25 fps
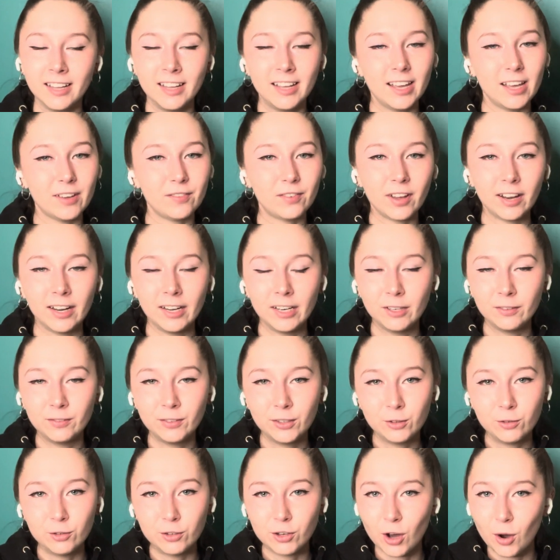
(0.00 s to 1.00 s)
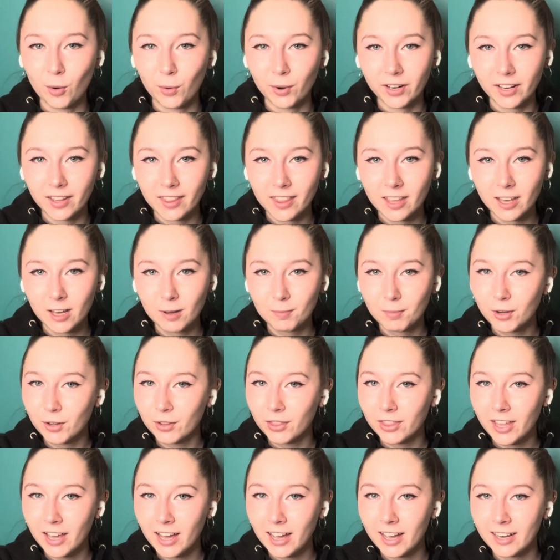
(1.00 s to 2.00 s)
If any of you know anything about
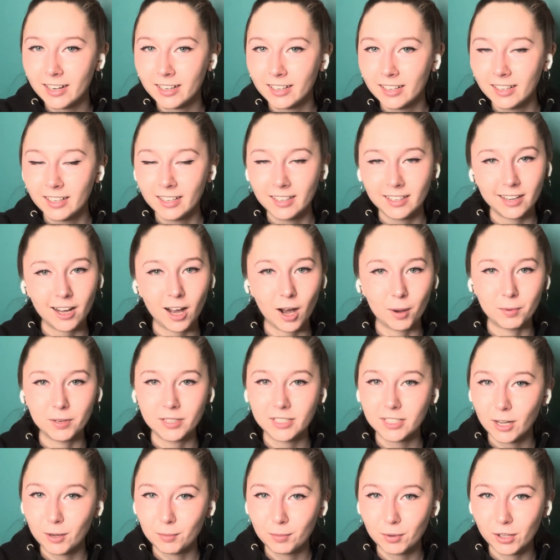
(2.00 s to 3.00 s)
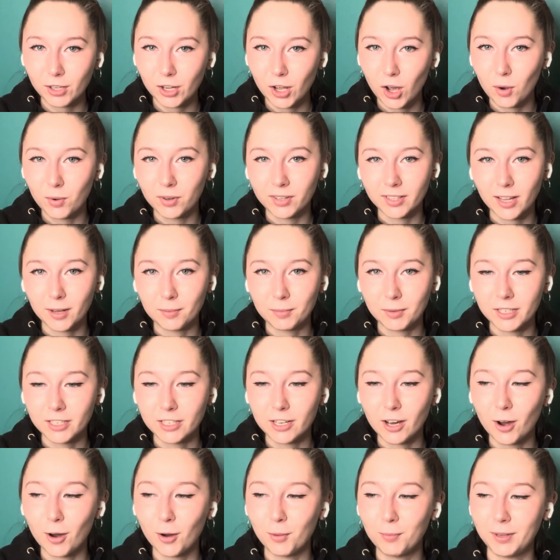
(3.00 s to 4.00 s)
that, comment down below and let me
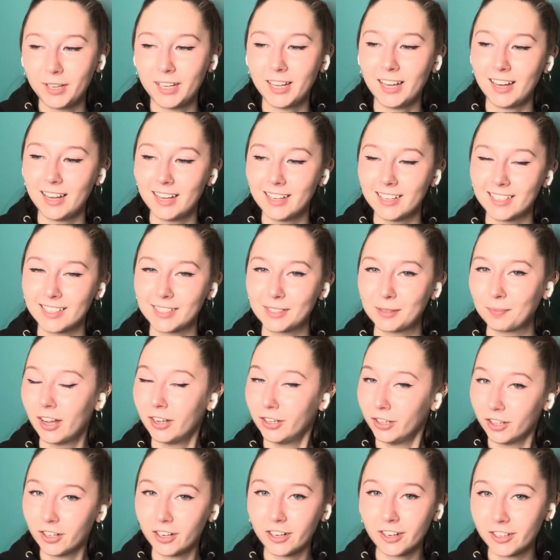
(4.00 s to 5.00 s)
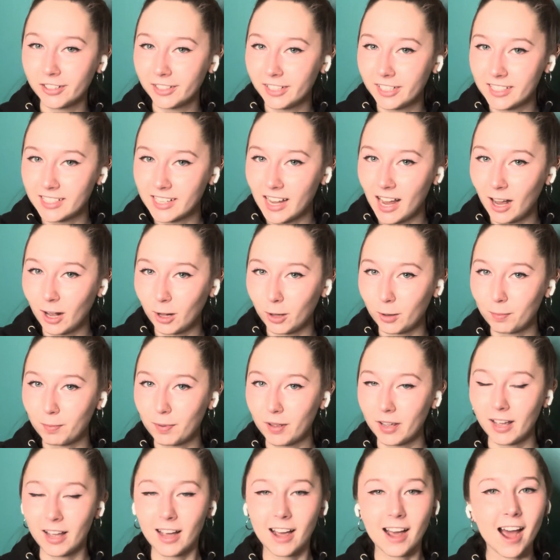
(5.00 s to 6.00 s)
know because your girl needs help.
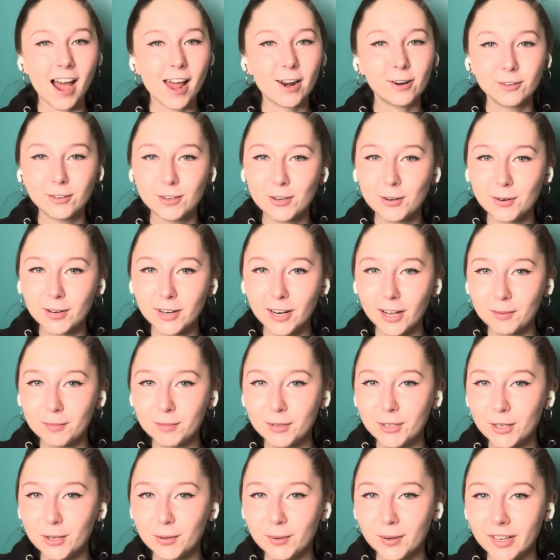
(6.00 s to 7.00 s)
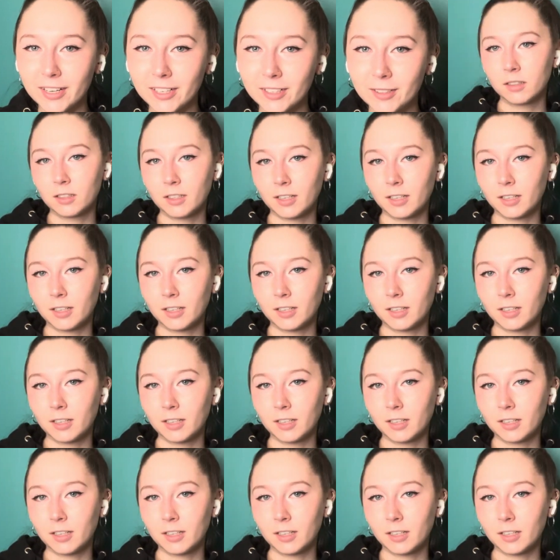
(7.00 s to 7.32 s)
I don't know what I'm doing.